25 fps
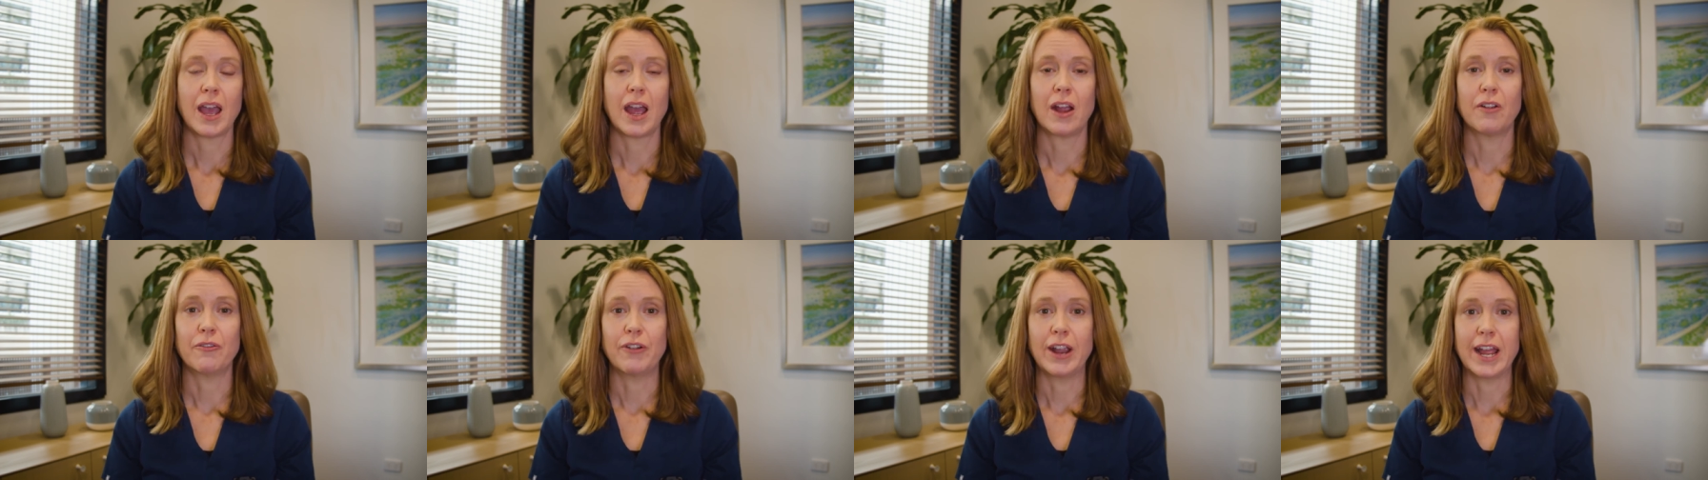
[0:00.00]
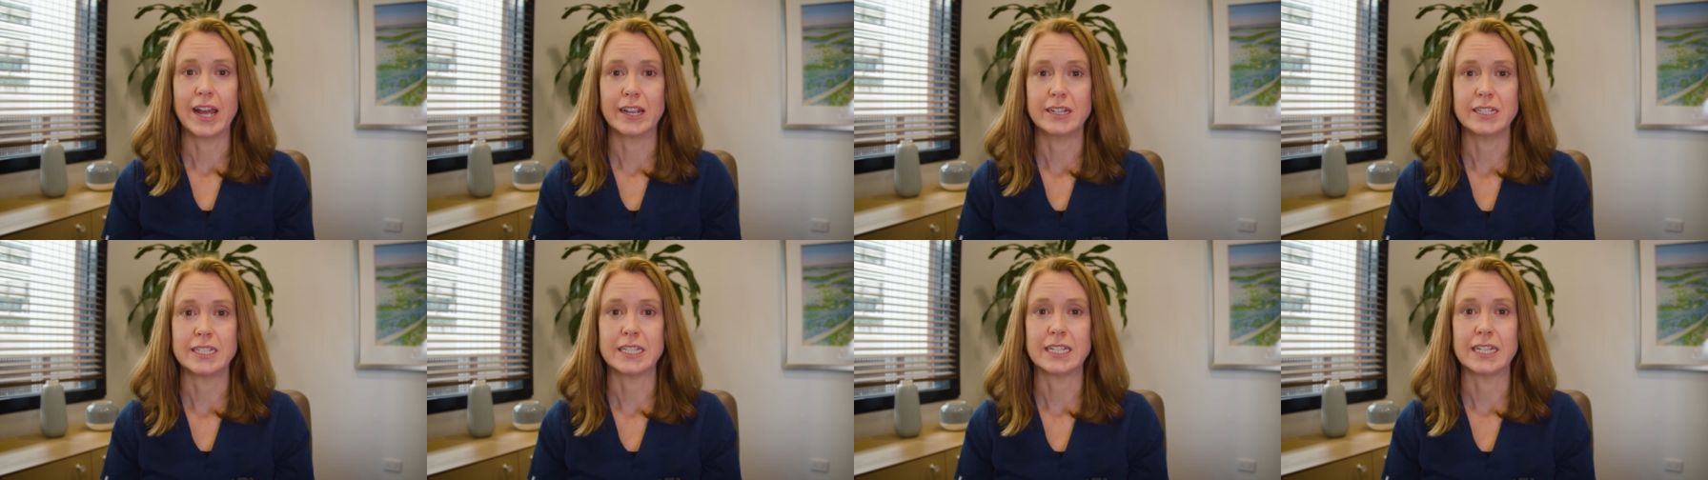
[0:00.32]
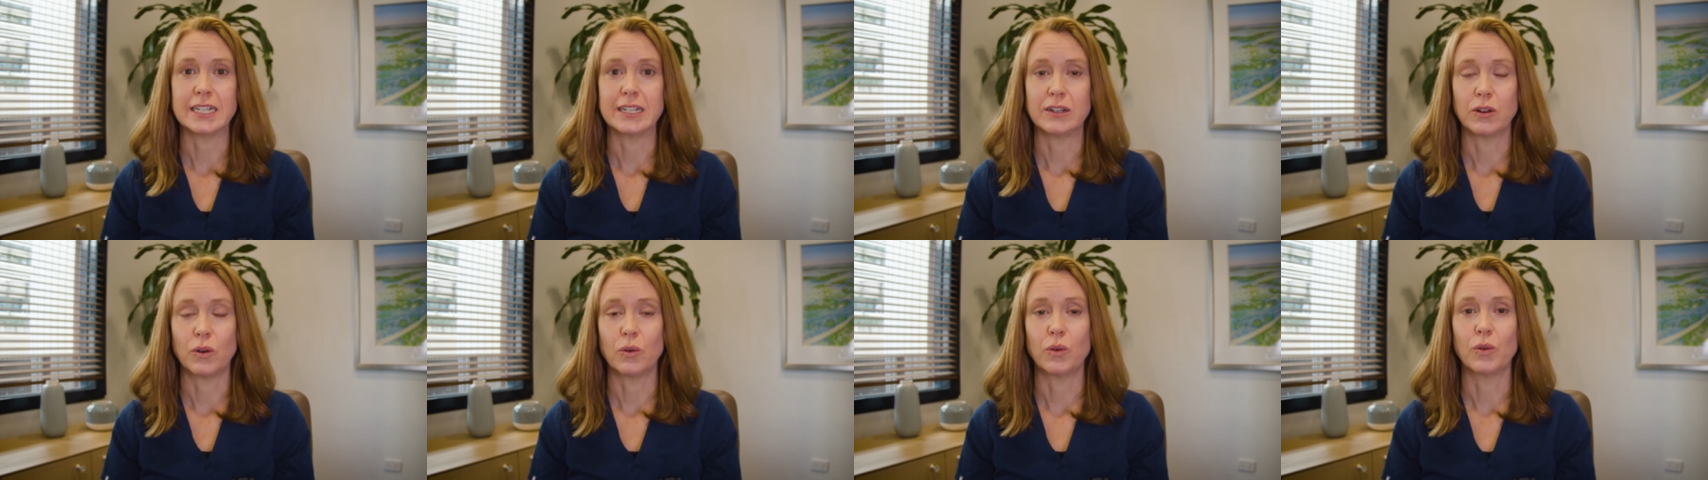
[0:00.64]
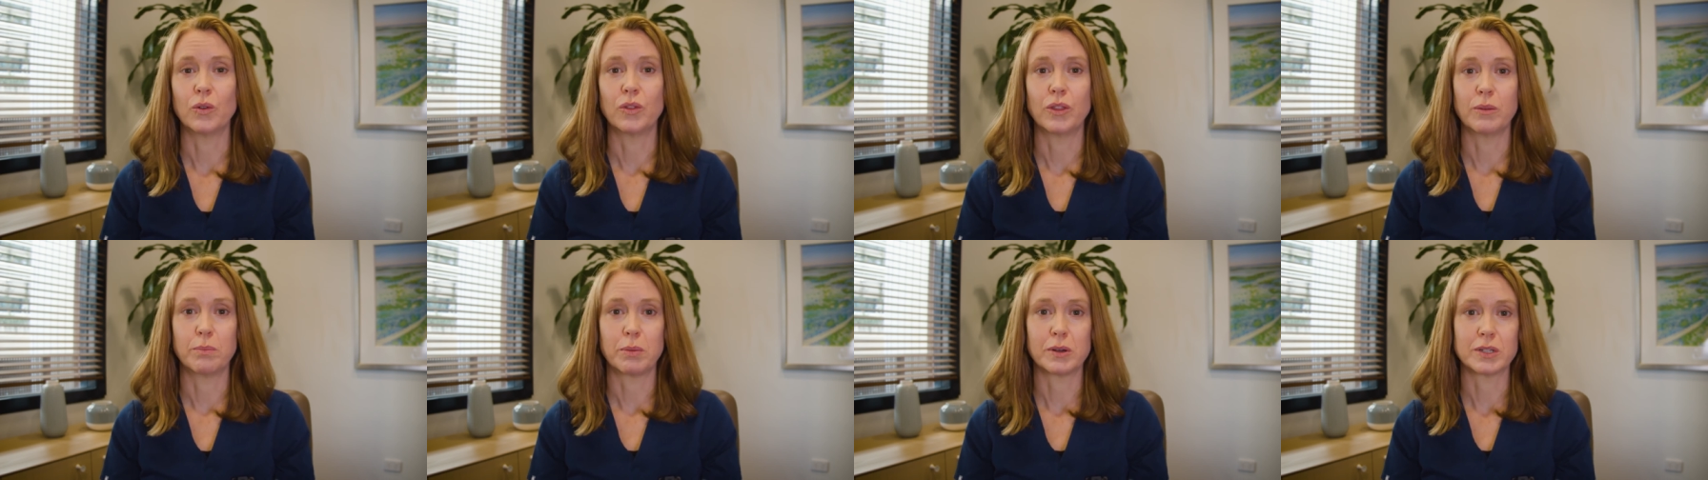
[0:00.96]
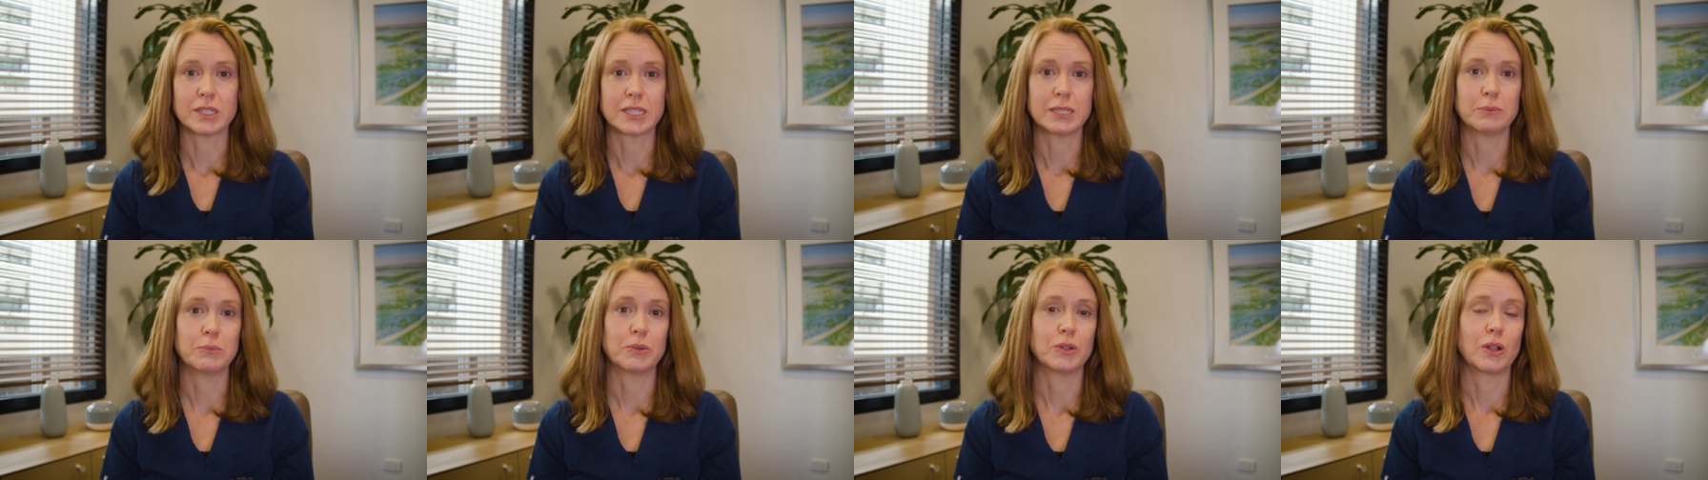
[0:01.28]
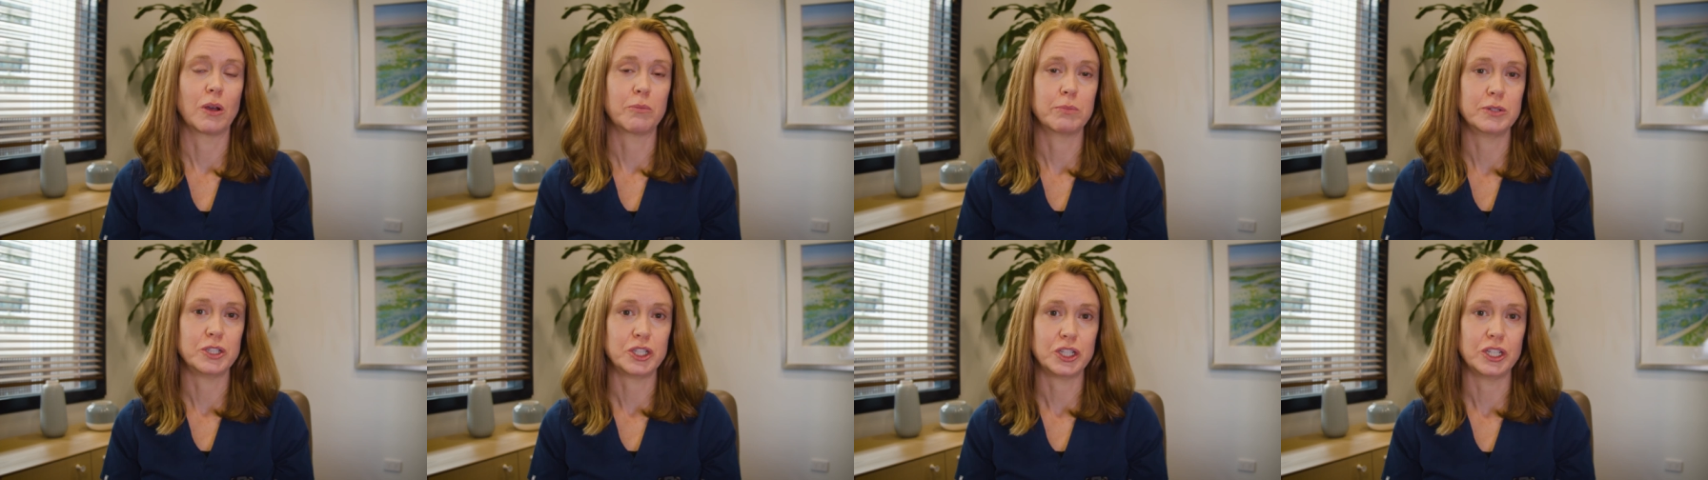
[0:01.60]
around at all the possible
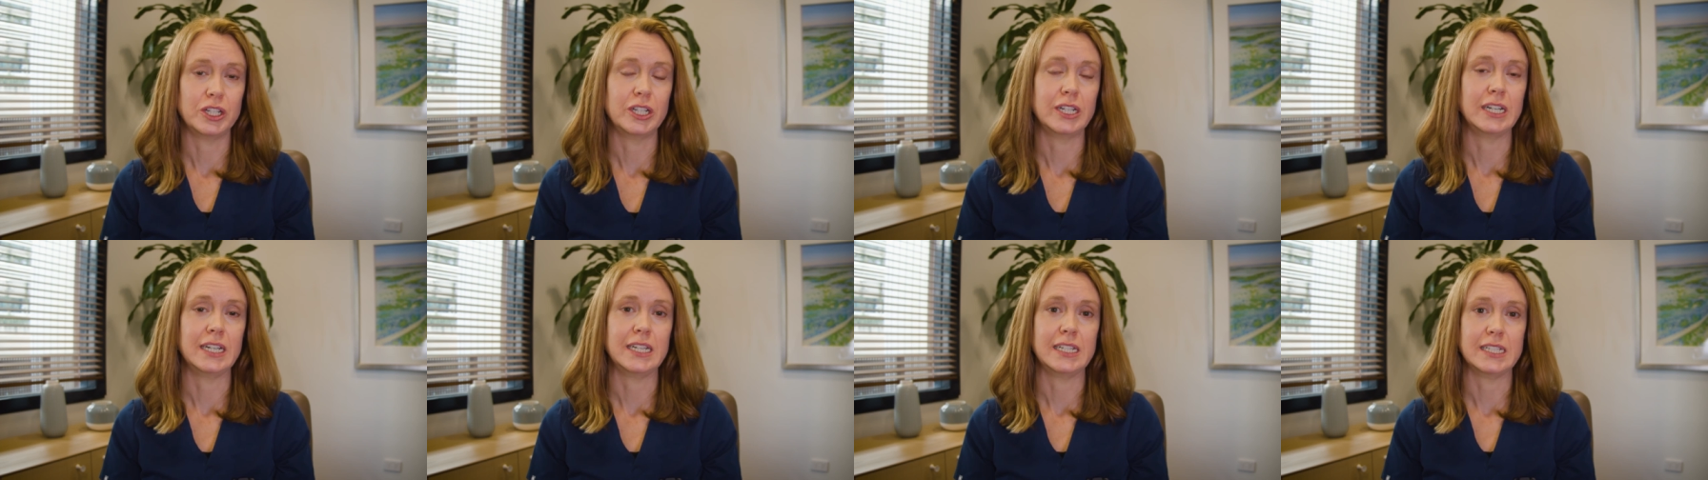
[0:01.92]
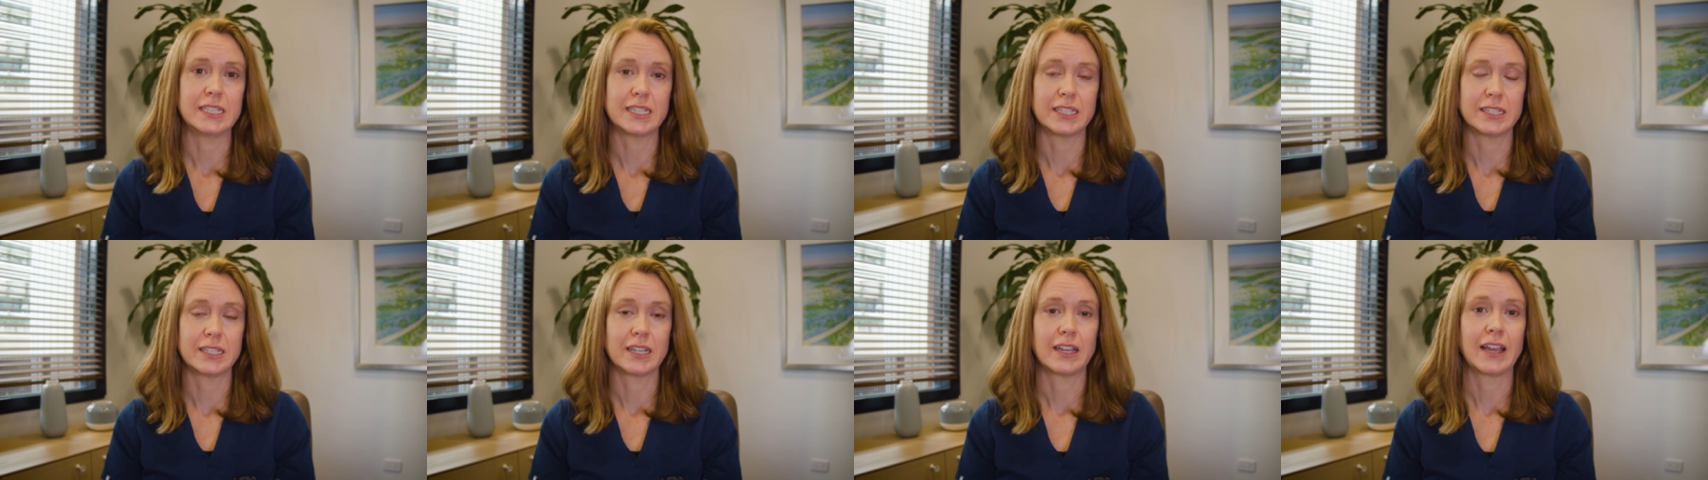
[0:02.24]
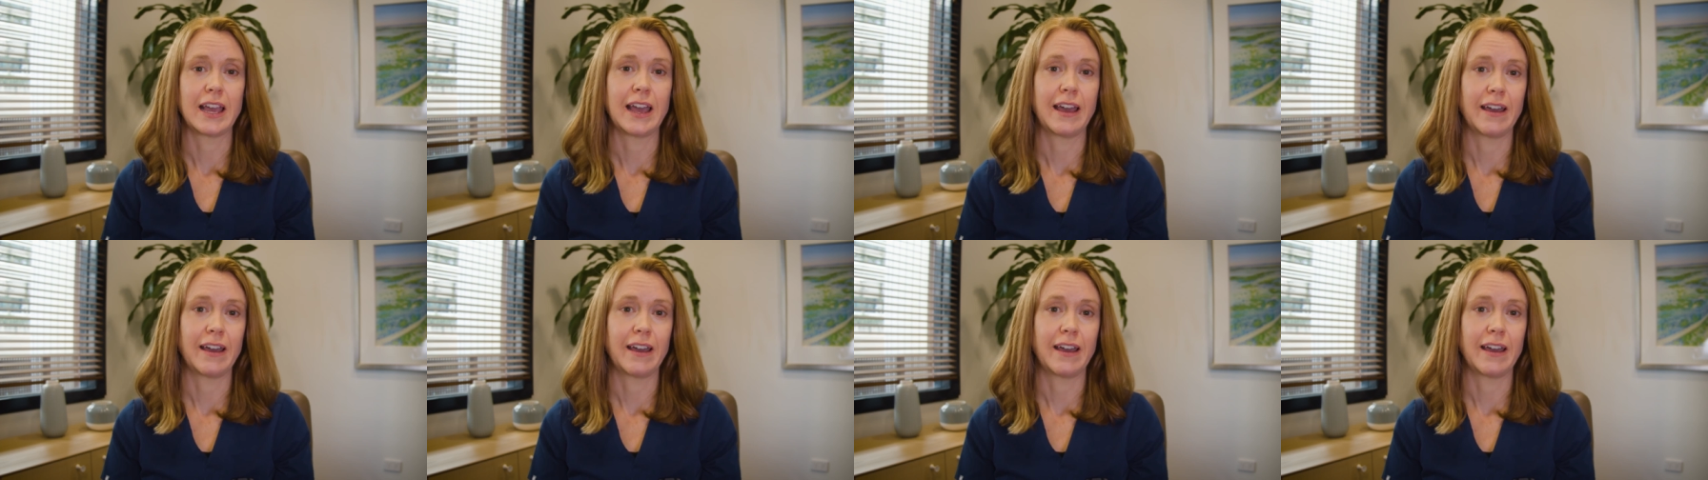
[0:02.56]
opportunities